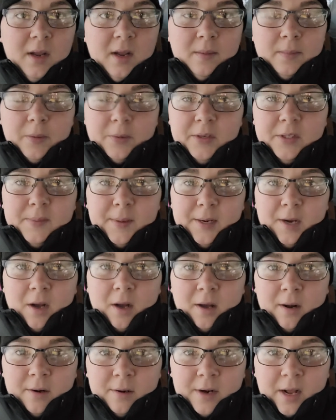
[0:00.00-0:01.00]
But we spent a
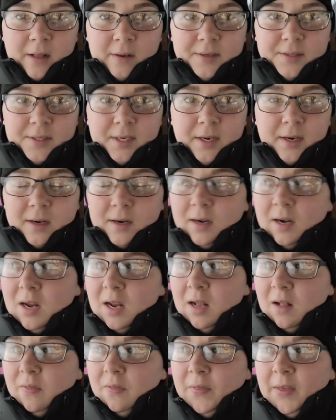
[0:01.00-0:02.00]
$100 here.
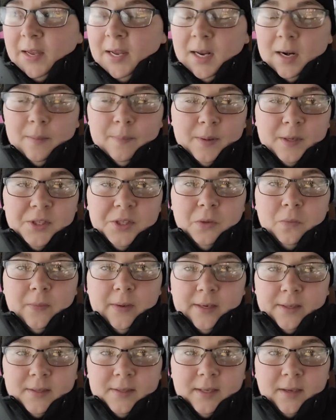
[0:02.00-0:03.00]
They get a bunch of
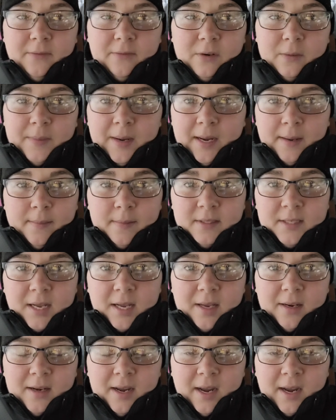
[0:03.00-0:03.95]
weird stuff from Amazon,